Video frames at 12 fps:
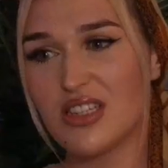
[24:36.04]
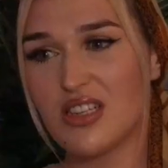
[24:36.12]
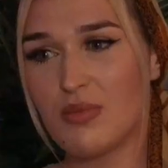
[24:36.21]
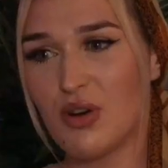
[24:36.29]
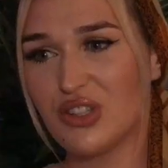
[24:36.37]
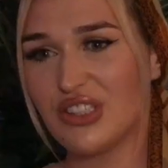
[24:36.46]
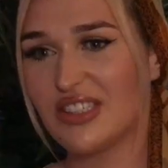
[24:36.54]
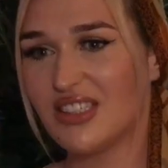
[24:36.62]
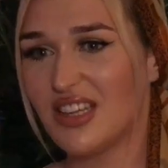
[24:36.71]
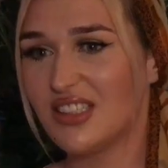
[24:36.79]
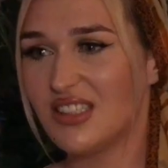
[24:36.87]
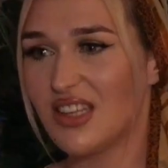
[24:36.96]
to dress in a
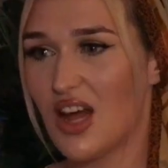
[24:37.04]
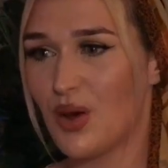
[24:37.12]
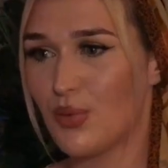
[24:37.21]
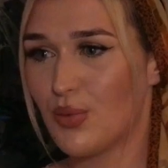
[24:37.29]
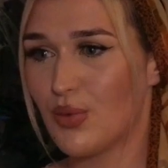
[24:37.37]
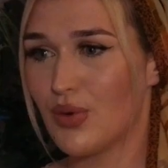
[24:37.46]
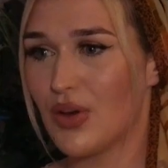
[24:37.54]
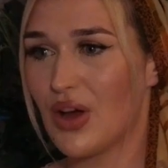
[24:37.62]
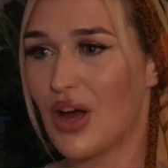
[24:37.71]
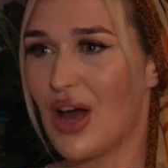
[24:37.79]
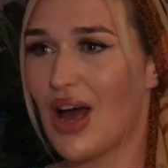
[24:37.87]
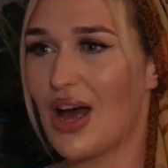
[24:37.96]
modest sense now,
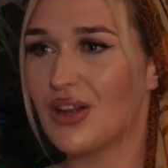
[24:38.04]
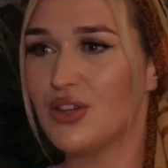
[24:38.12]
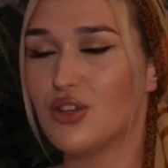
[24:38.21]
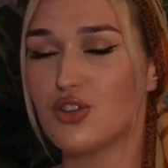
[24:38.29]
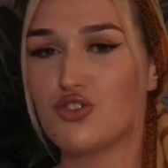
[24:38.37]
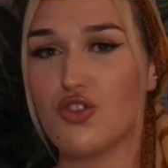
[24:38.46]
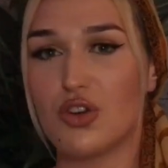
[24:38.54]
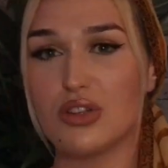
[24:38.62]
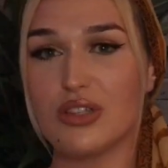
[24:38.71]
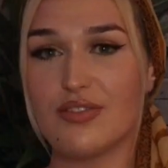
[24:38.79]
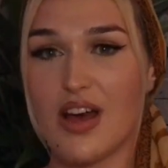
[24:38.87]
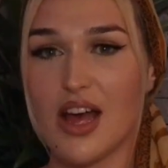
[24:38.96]
and you'll
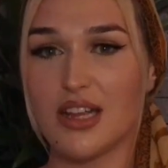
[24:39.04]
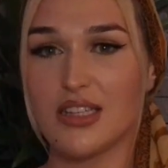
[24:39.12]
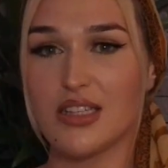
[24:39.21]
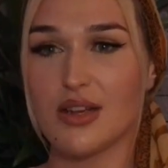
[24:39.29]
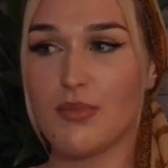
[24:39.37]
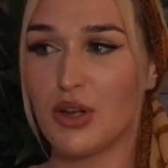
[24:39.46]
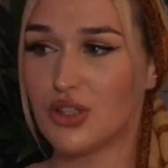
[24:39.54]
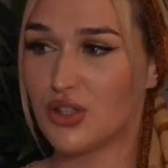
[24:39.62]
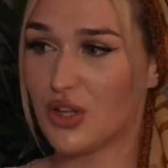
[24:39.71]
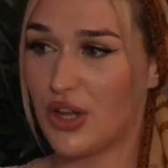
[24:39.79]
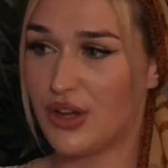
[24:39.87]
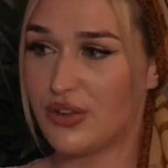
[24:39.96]
struggle to find
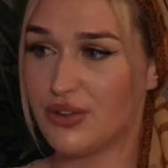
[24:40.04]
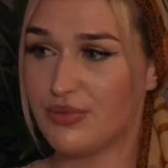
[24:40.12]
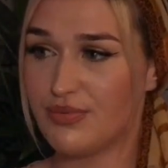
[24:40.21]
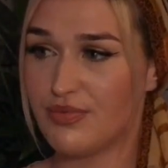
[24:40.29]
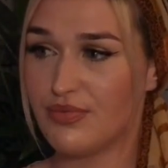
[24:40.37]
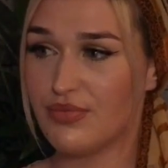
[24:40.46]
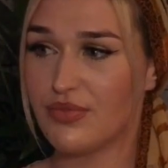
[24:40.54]
modest clothing.